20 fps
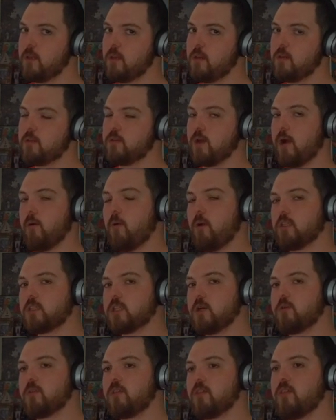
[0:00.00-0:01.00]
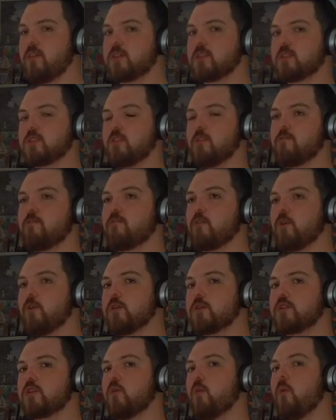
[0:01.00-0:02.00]
So I want to start with the thing that's the
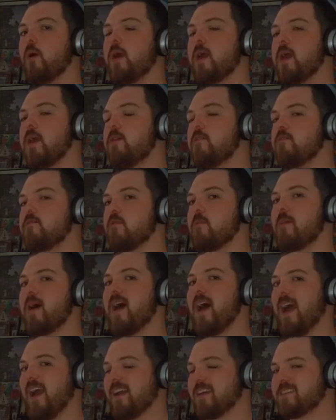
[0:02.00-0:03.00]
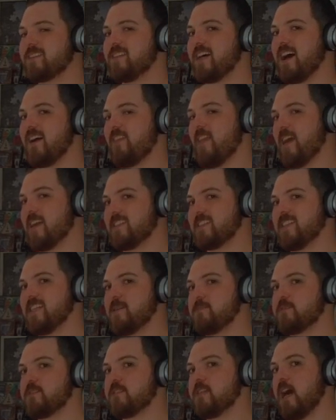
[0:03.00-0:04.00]
furthest away from x on that
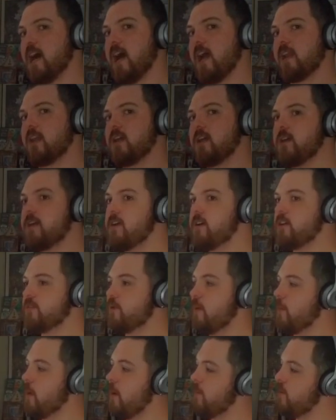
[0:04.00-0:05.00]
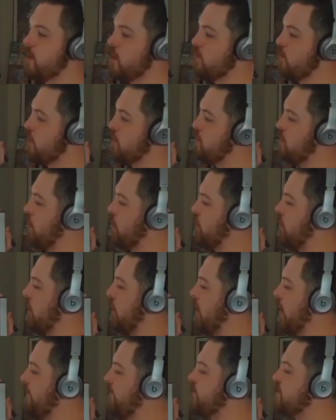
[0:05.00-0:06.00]
same side. Remember, I'm dealing with both the
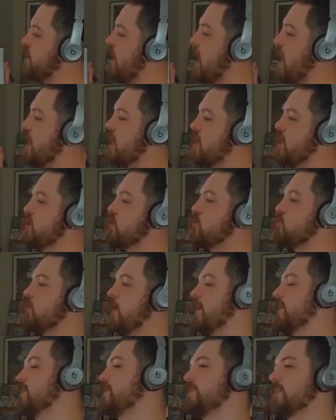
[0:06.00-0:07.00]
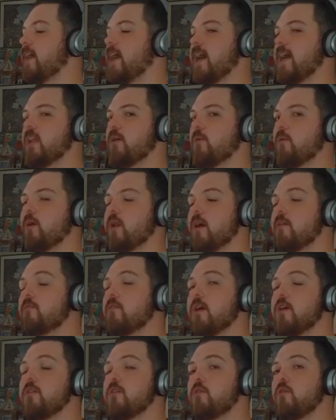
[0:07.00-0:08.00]
left side and the right side, and whatever
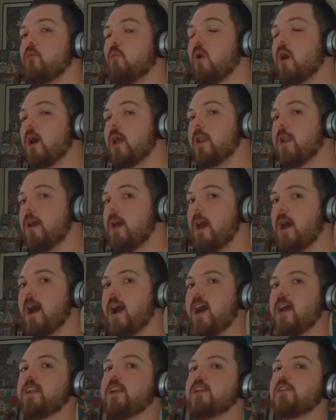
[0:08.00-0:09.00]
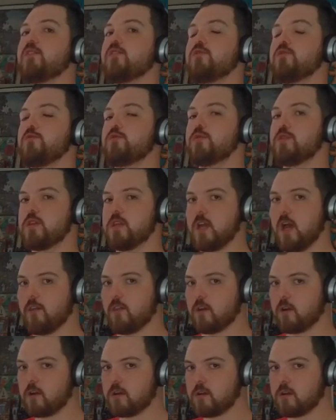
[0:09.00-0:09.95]
I do to one, I need to do to the other.